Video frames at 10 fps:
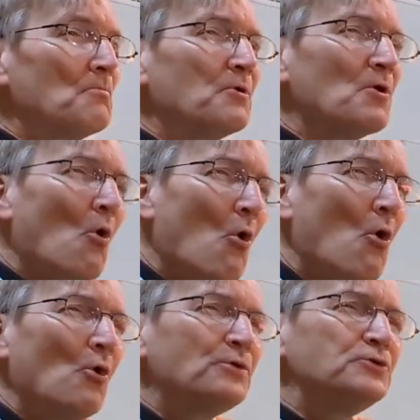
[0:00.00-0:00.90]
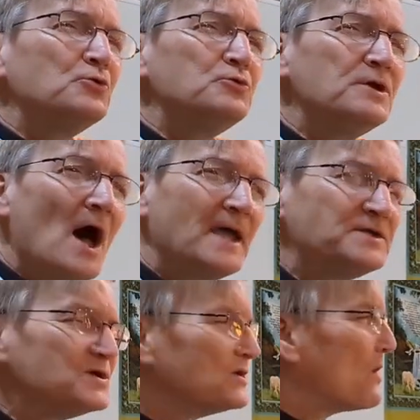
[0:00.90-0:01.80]
But all
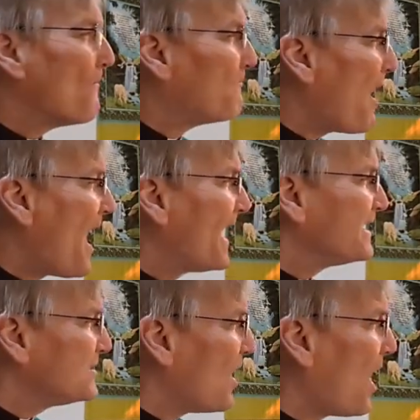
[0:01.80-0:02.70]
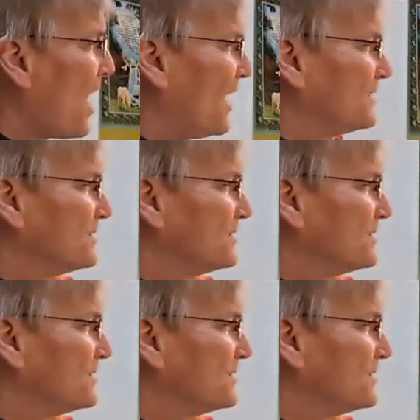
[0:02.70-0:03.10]
united by God.